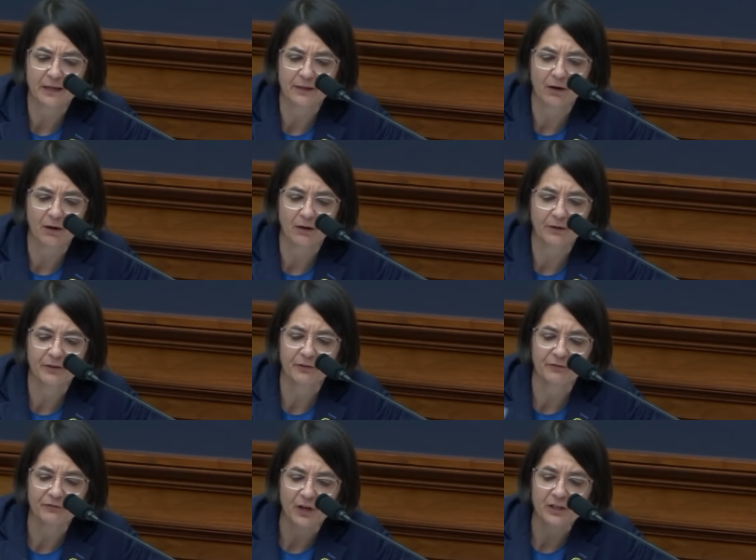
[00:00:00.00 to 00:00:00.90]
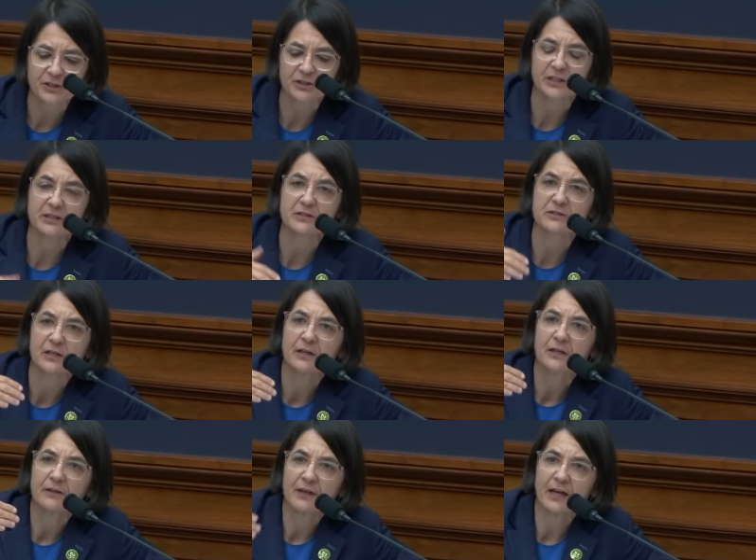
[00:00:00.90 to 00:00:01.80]
And are there functions
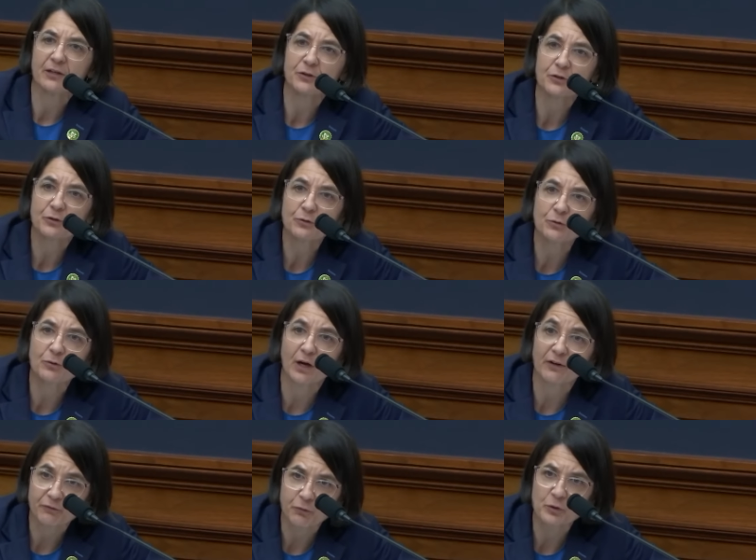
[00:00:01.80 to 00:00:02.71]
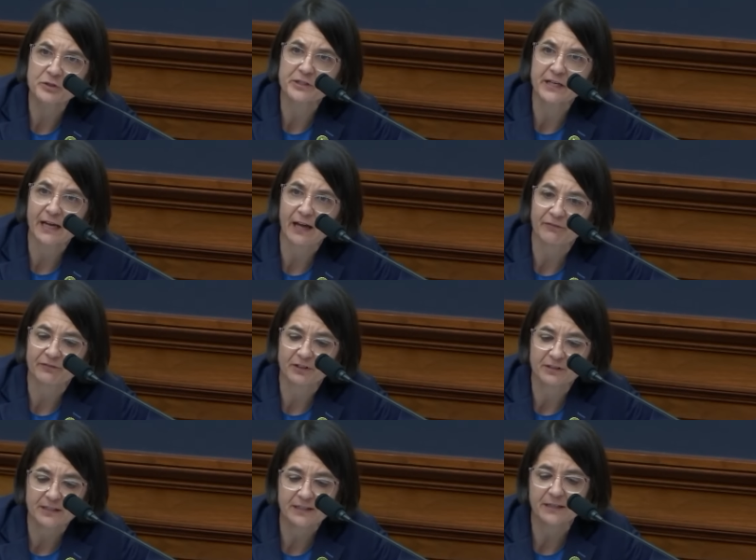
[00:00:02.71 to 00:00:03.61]
that you unfortunately have
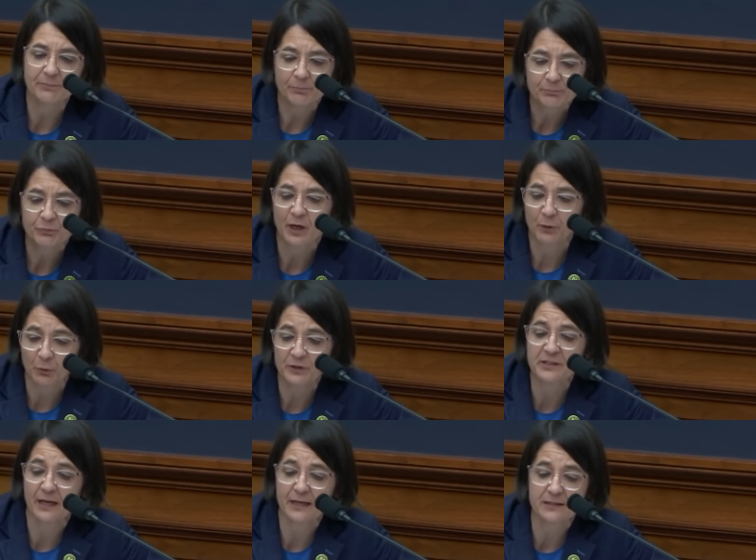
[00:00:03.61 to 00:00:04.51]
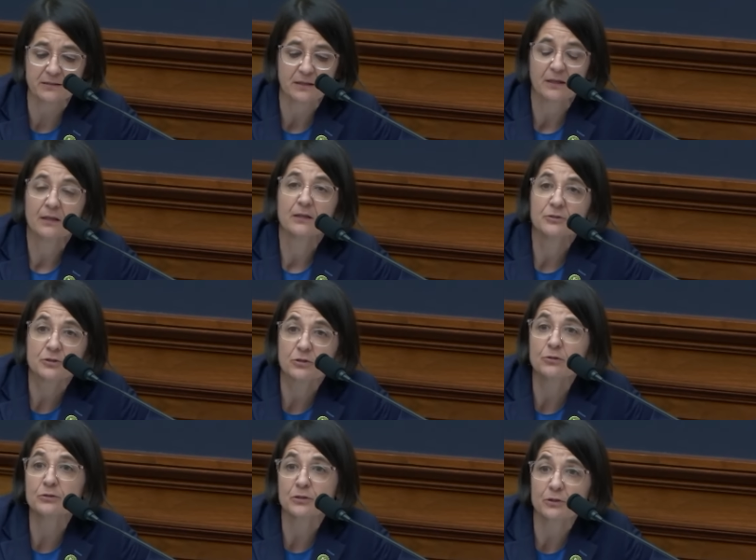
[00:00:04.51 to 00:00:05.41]
to deprioritize
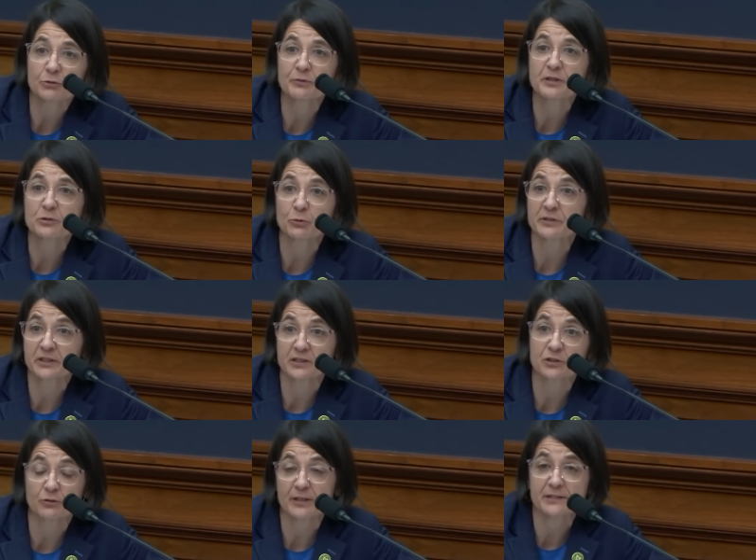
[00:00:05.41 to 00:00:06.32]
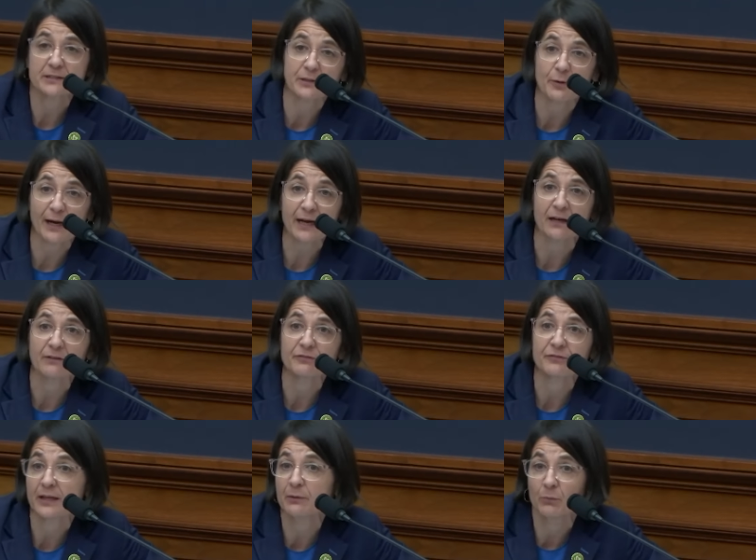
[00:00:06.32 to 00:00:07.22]
due to the resource constraints that you
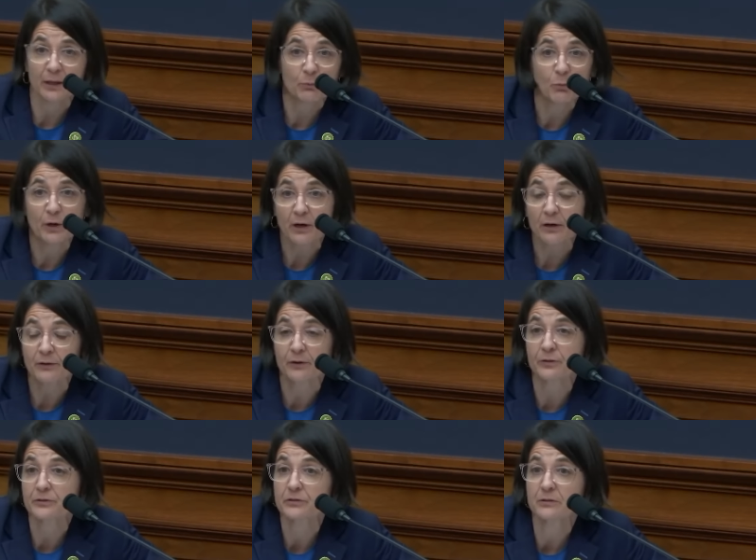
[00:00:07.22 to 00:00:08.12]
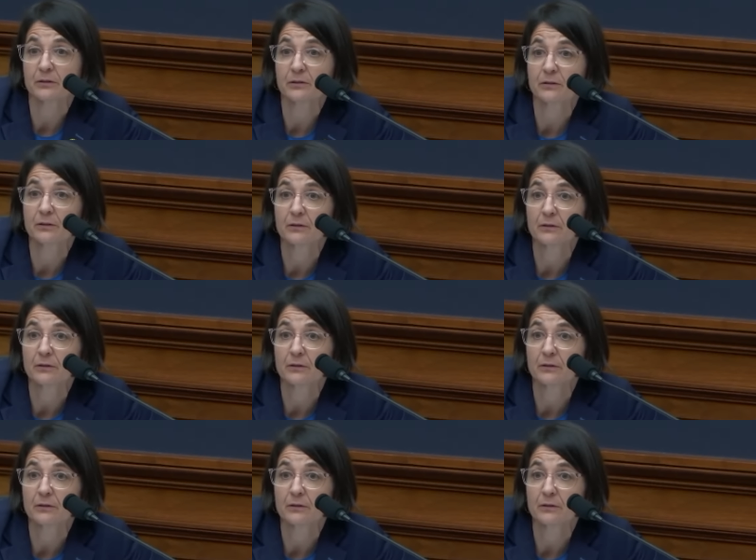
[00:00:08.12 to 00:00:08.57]
have? And, and what are those?